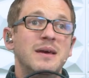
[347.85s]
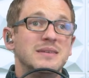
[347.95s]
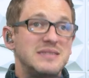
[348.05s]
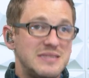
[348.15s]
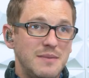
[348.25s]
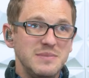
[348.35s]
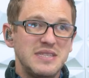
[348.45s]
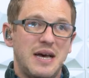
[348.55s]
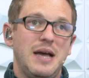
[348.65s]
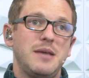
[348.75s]

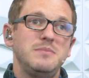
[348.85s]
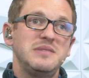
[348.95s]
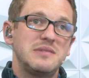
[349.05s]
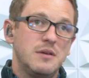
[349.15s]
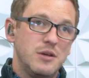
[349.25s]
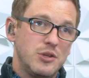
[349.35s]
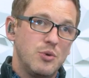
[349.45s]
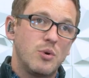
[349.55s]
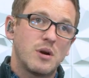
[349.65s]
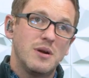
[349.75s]
sometimes
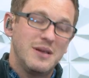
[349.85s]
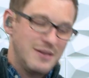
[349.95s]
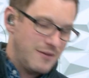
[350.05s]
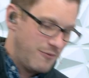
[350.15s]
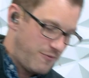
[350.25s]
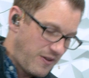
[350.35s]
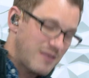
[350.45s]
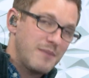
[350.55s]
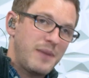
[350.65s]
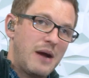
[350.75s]
your
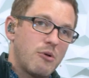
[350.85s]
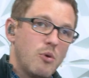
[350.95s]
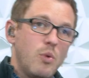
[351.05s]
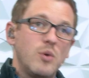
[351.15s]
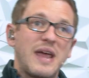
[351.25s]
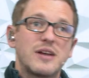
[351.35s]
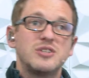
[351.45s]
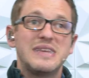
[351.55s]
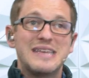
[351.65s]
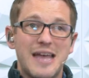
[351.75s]
phantom power won't
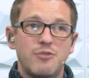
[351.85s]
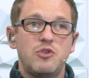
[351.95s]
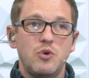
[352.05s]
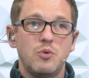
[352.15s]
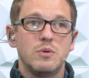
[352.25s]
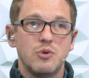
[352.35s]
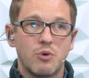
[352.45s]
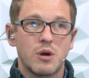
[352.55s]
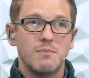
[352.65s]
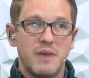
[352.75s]
actually get to
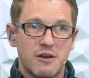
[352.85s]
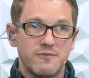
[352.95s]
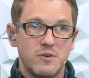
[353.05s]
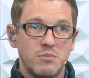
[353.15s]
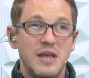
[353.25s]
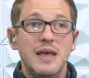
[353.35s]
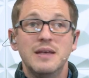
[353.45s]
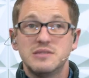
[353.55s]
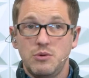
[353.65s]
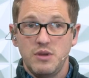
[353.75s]
your microphone.
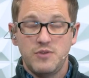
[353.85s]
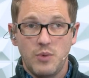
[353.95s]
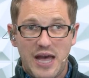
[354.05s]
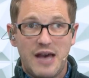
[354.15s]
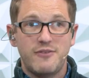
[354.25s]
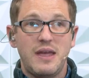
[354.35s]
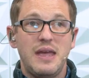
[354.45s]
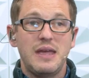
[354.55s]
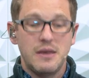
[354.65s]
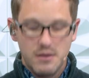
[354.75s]
So if you have
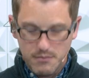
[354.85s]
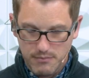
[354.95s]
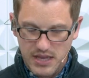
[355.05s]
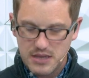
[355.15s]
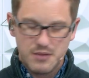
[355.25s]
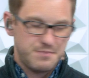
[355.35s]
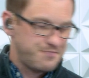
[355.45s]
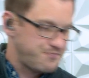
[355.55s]
a mic